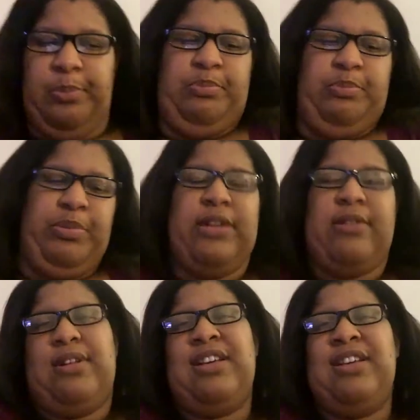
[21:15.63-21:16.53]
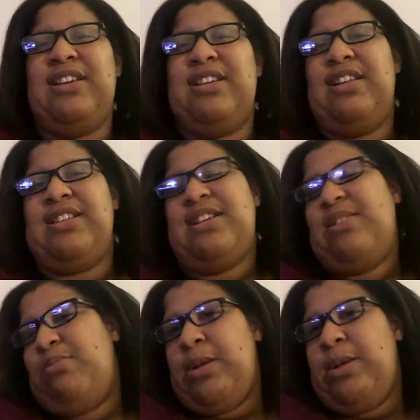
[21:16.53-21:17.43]
But again, like I said,
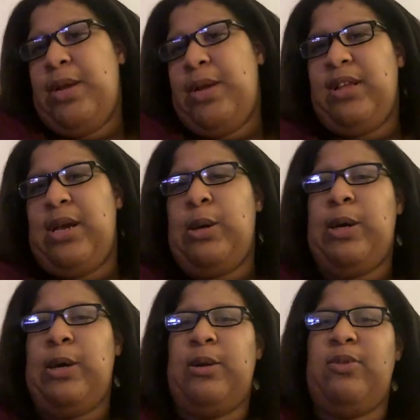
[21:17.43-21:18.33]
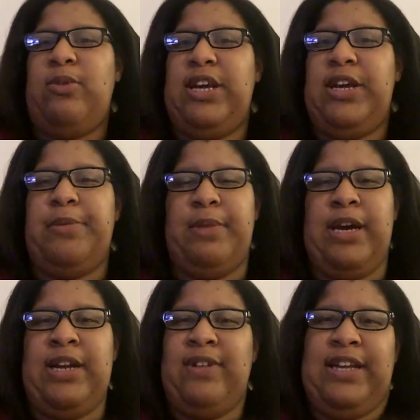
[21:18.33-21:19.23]
I don't really care. I
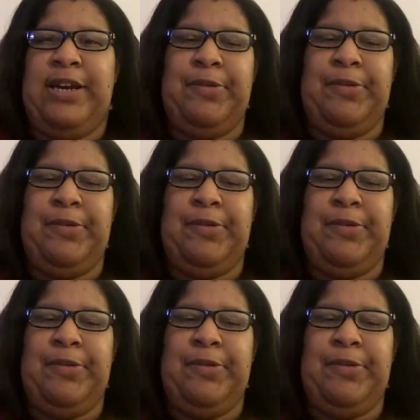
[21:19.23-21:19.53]
didn't really care.